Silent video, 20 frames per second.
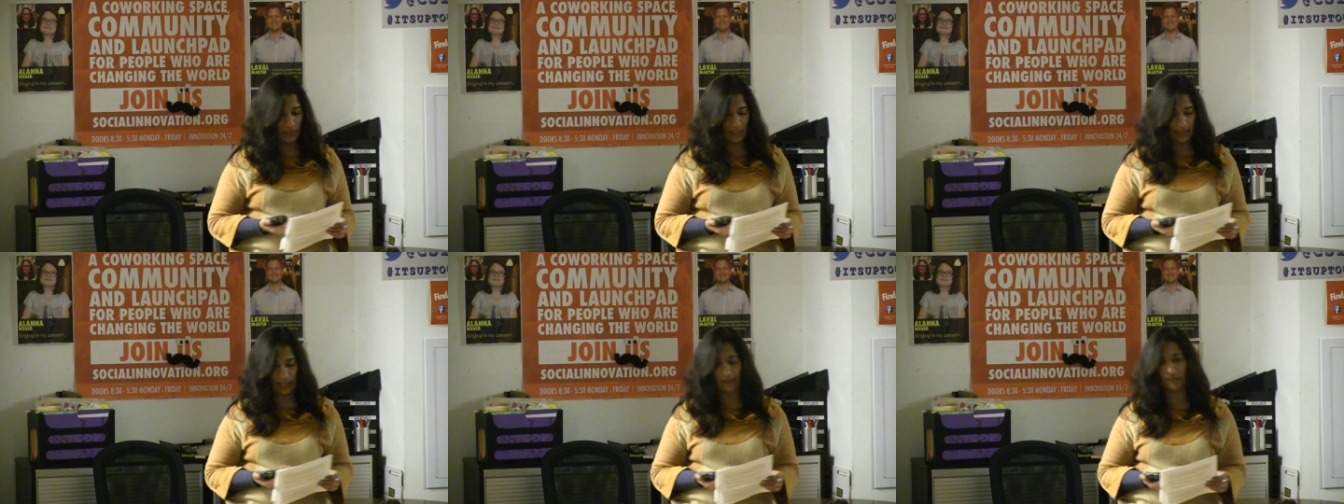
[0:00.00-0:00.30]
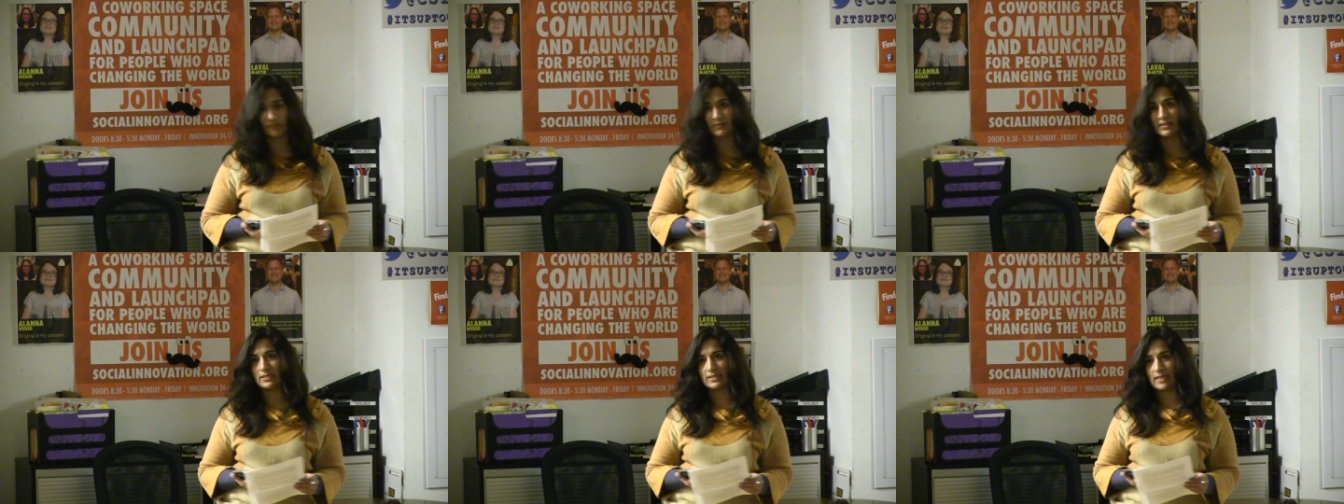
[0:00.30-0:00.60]
we
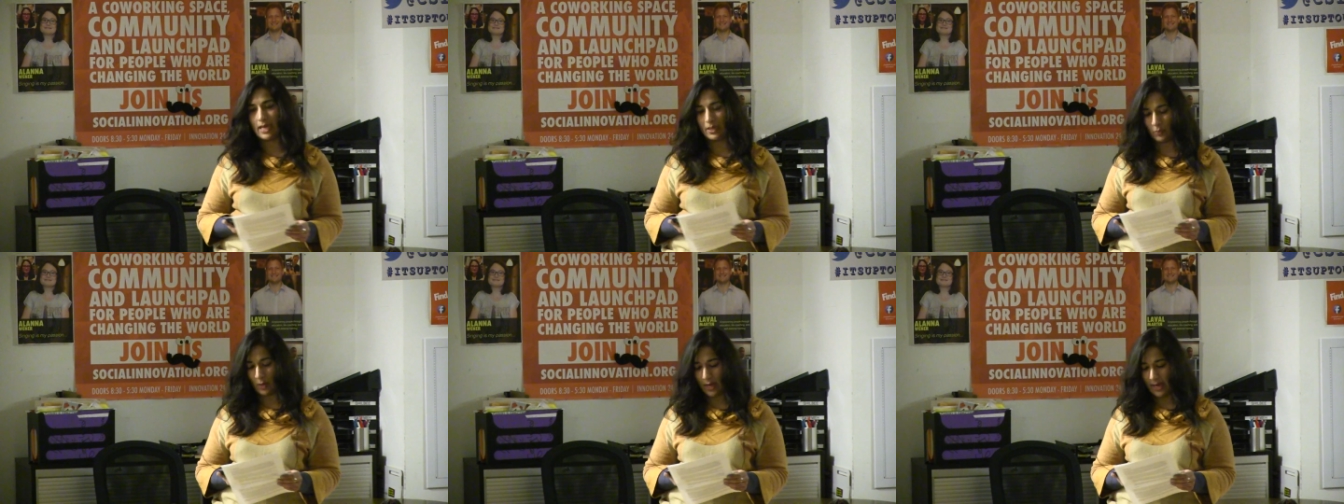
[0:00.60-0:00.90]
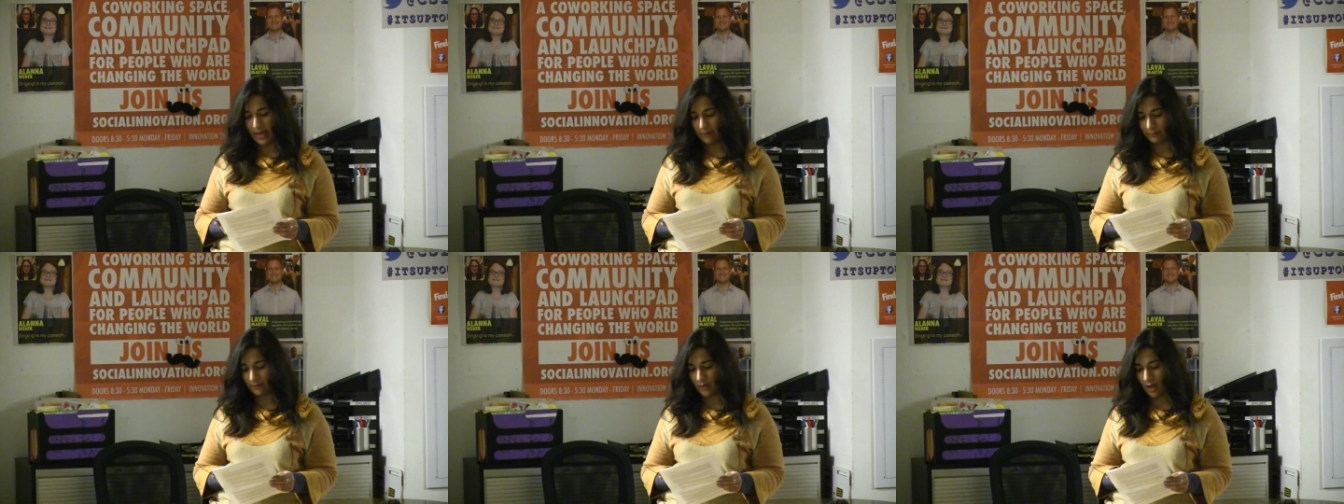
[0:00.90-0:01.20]
left the
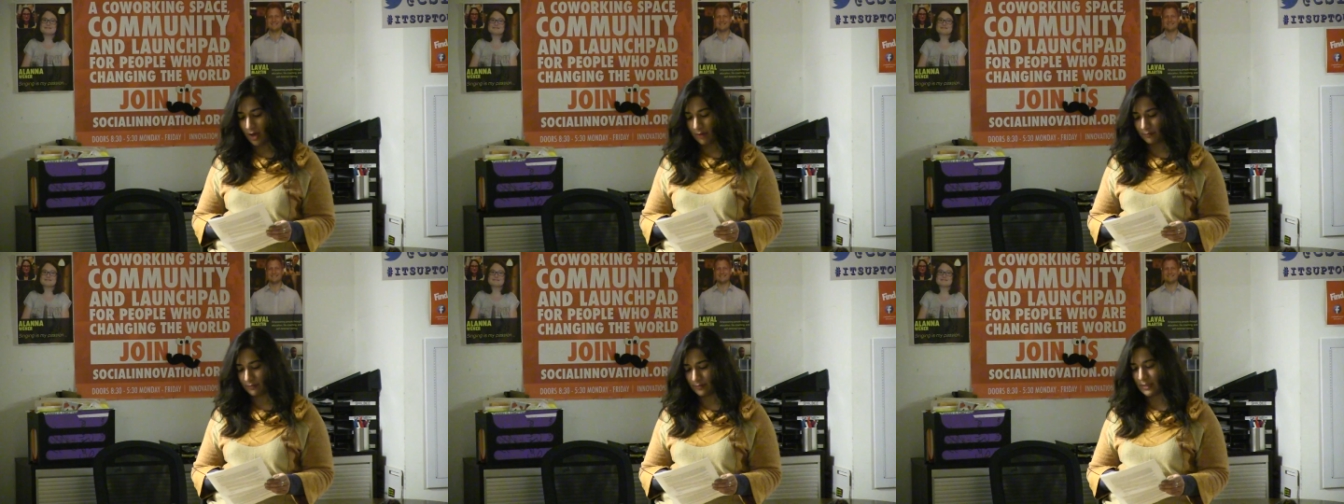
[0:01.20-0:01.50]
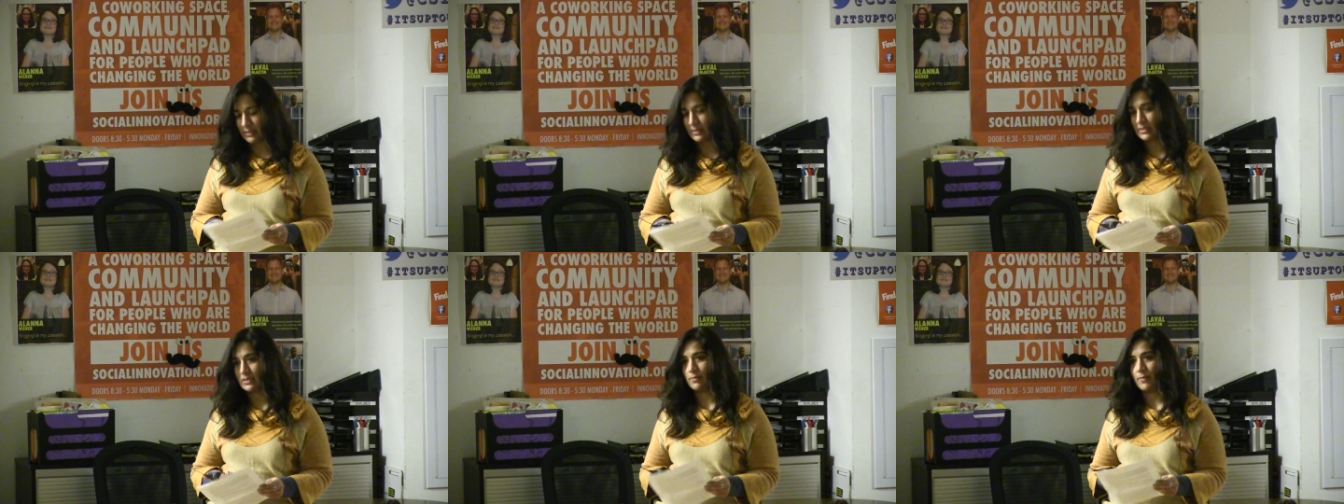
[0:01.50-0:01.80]
ZYF
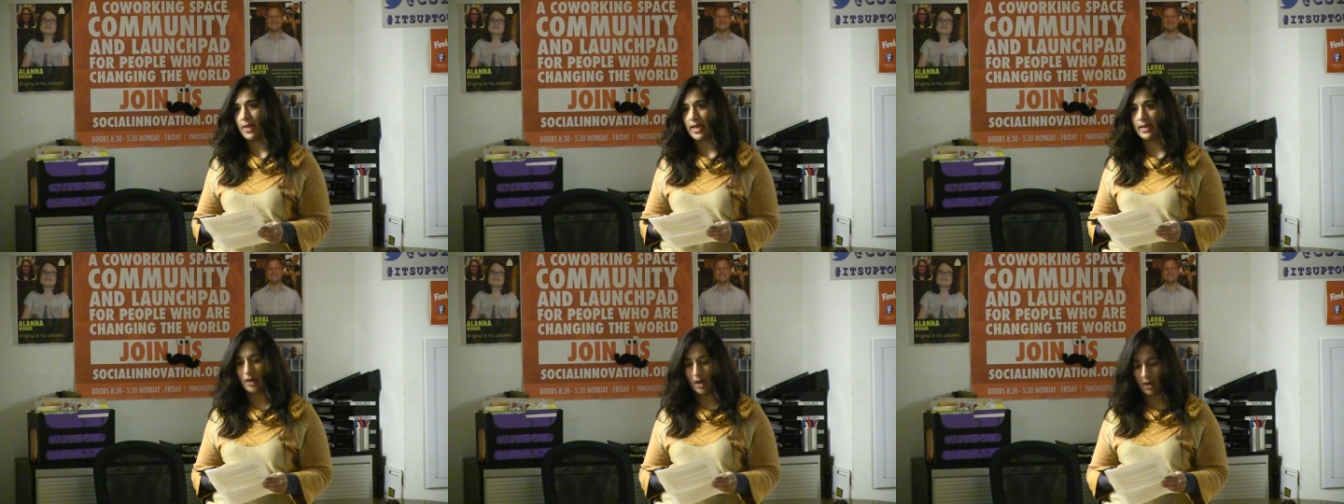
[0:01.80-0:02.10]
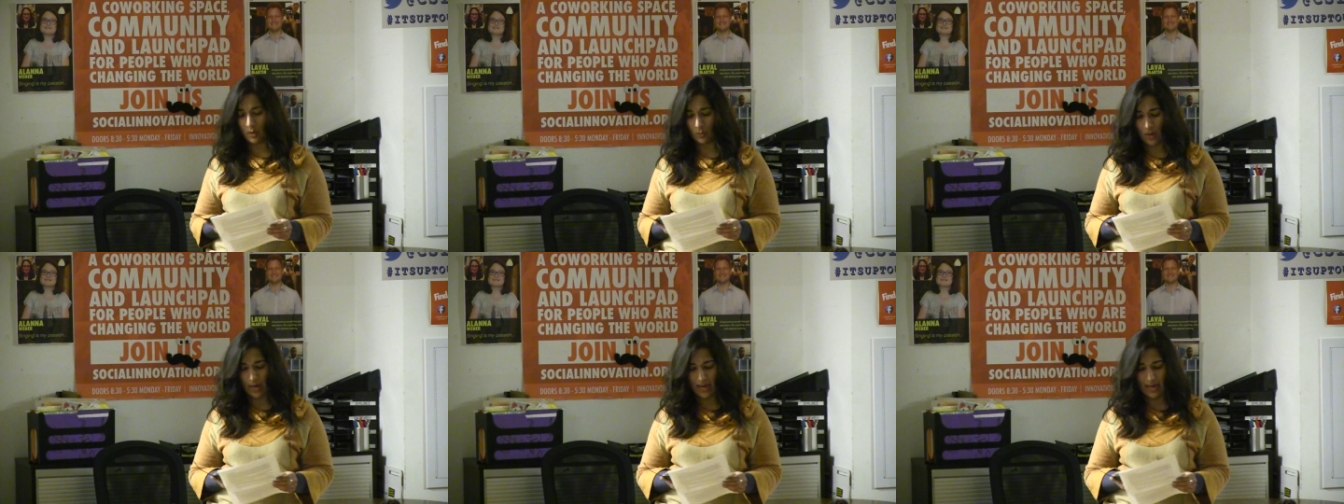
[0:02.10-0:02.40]
office to make
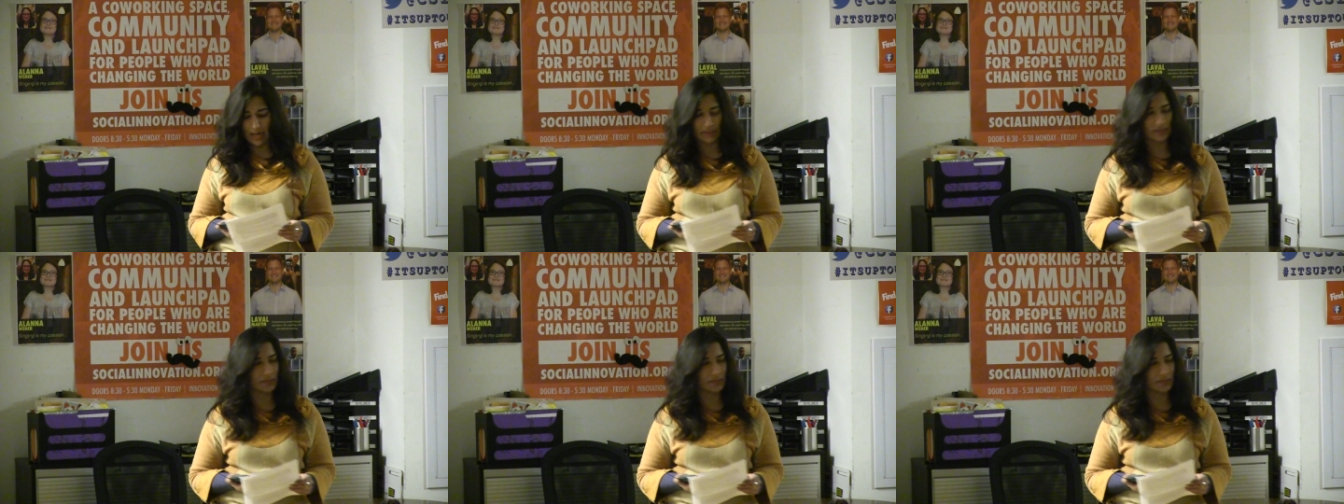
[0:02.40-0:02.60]
our way